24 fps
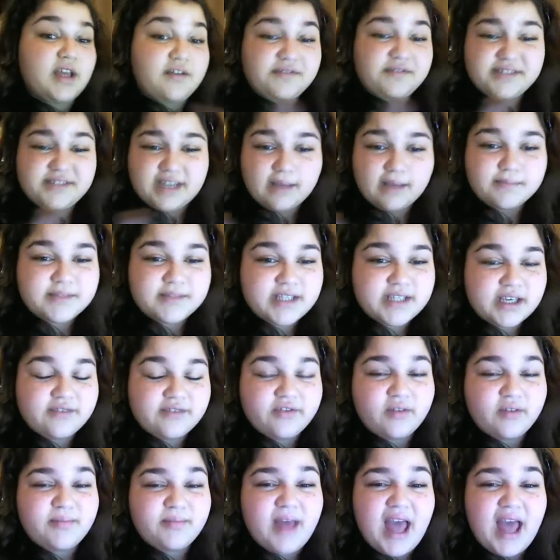of
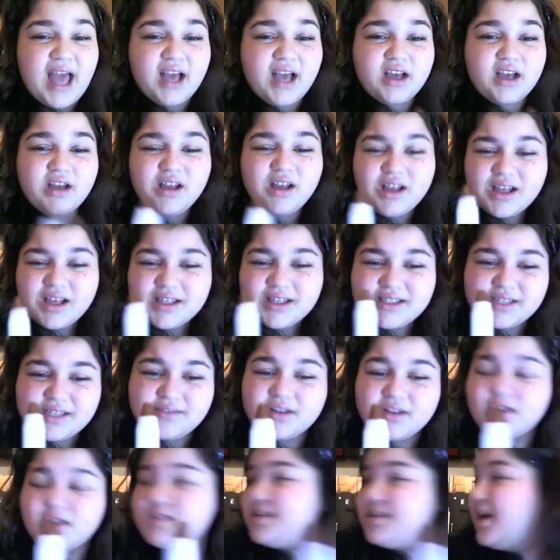something from MAC, so
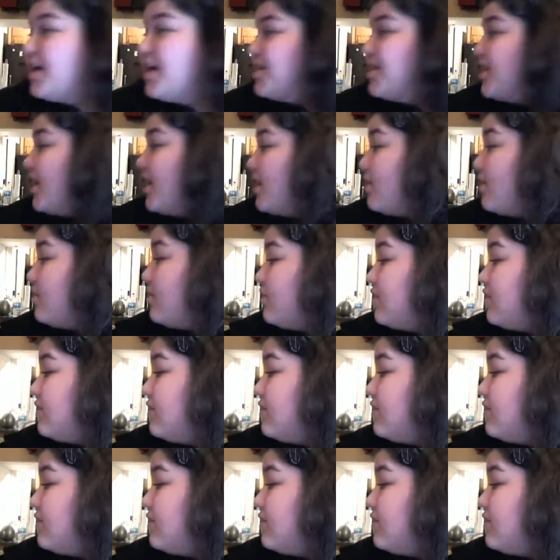even though it's eyeshadow.